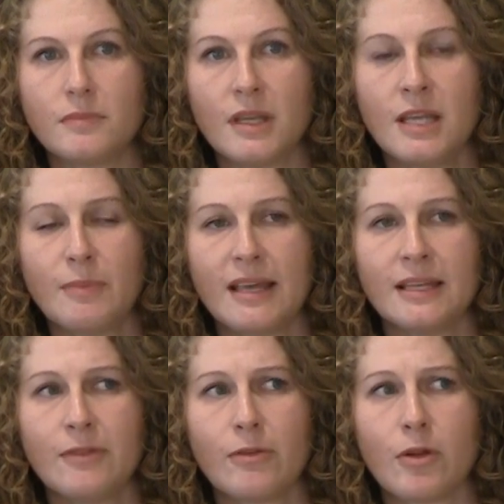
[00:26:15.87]
in my
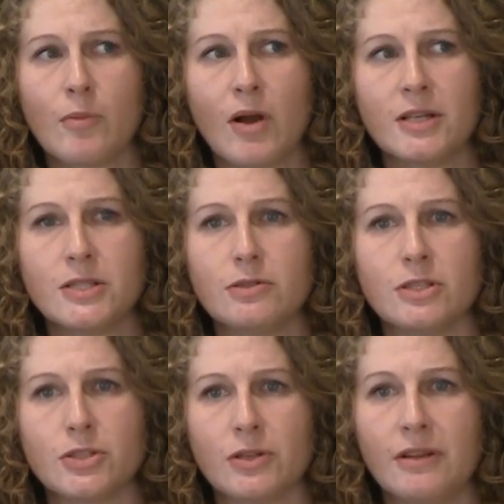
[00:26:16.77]
living room onto a
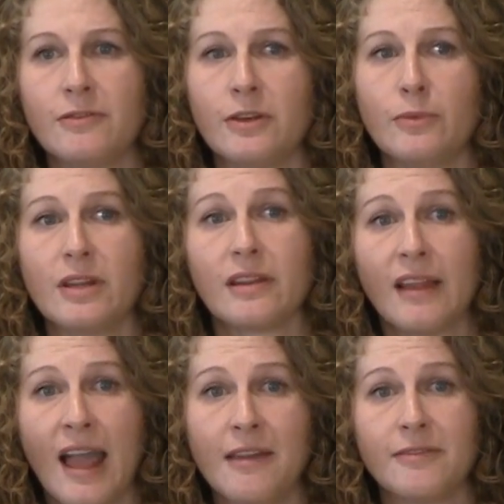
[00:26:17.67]
street filled with
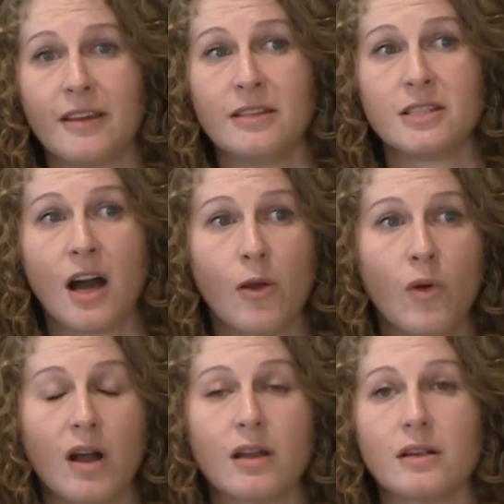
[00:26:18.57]
life and dog
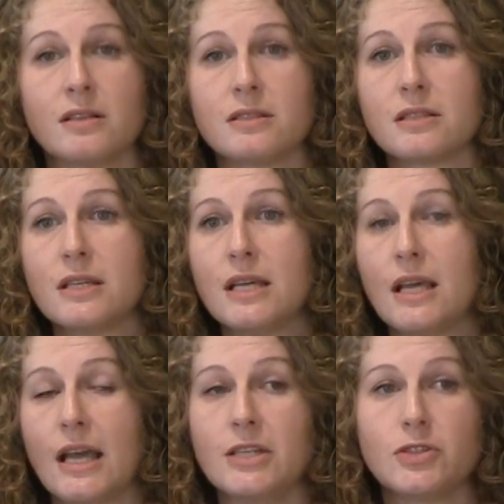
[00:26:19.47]
walkers
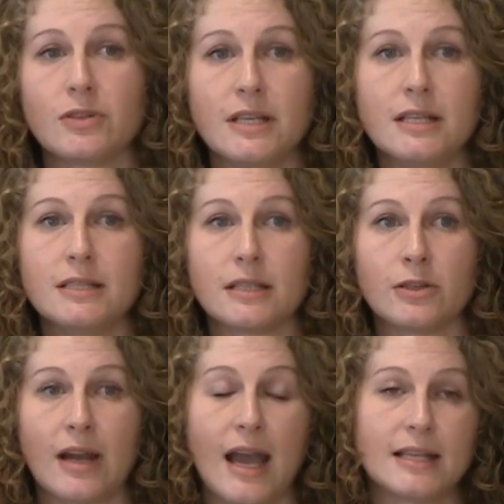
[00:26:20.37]
and trees and
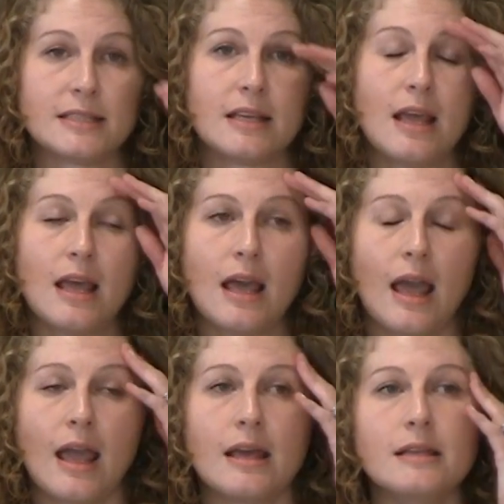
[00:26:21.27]
grass,
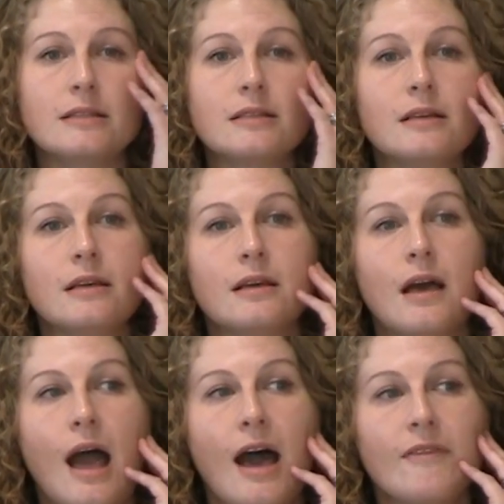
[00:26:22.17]
and
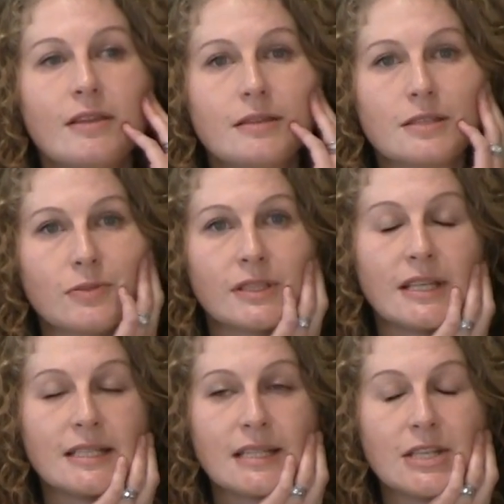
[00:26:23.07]
having this
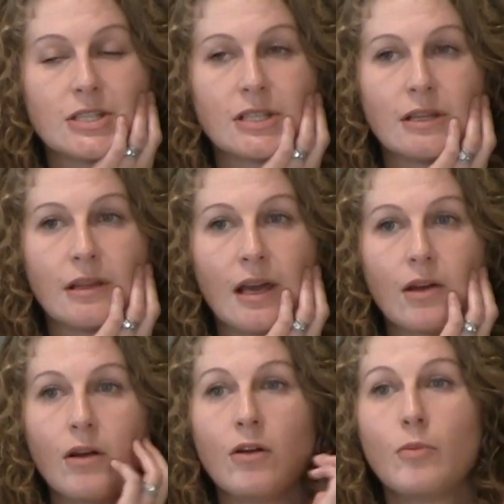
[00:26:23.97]
realization
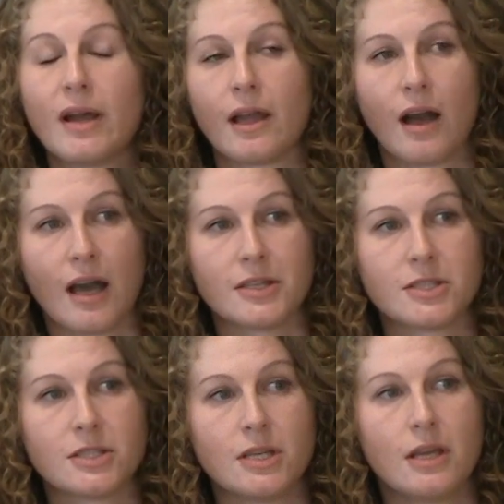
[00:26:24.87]
that, oh my
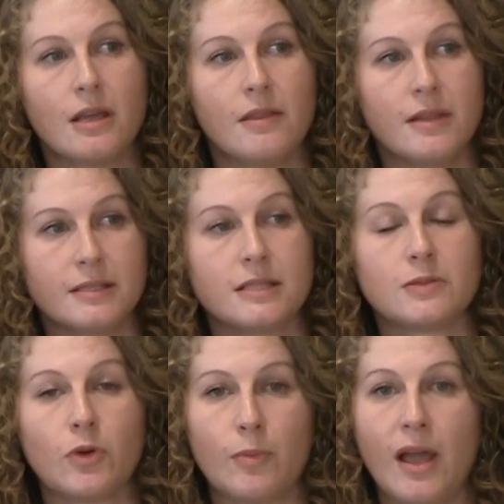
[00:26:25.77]
gosh, this
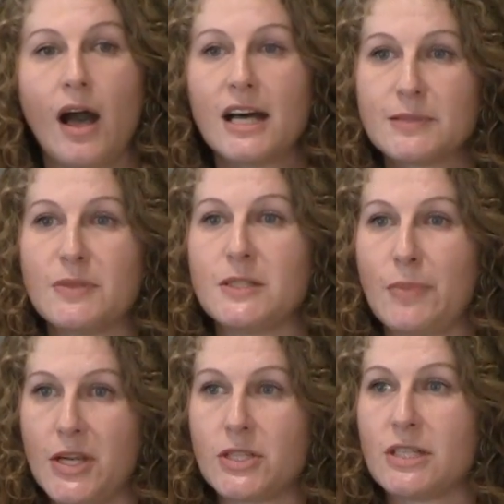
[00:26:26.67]
is what my hospice
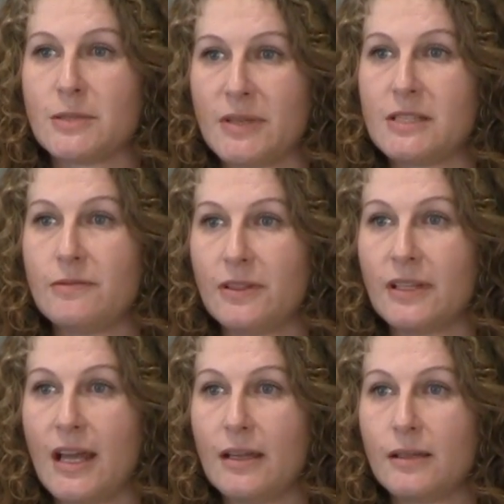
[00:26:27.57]
patients must feel
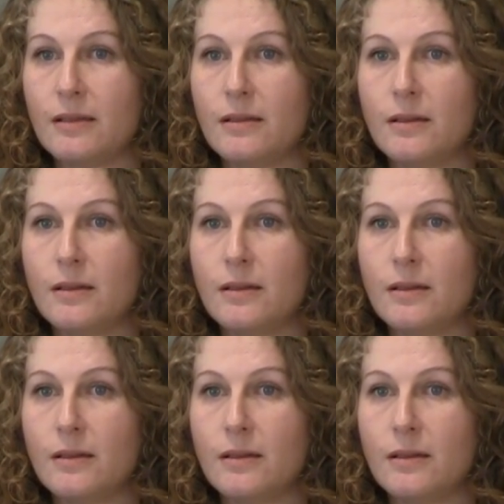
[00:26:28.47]
like.